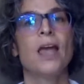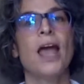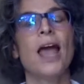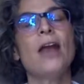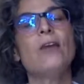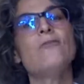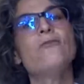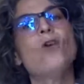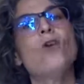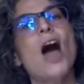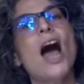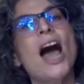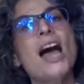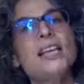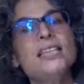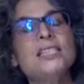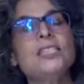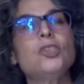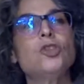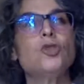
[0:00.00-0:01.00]
And for
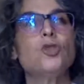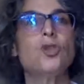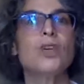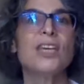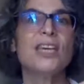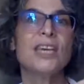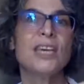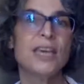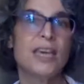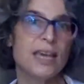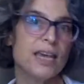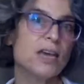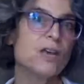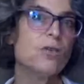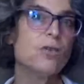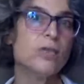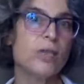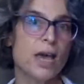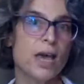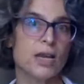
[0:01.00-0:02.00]
us to
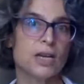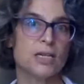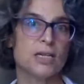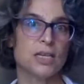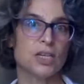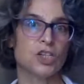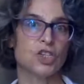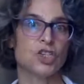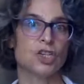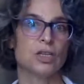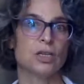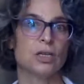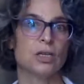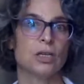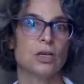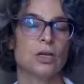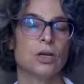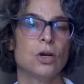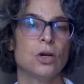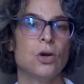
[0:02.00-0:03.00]
heal that addiction,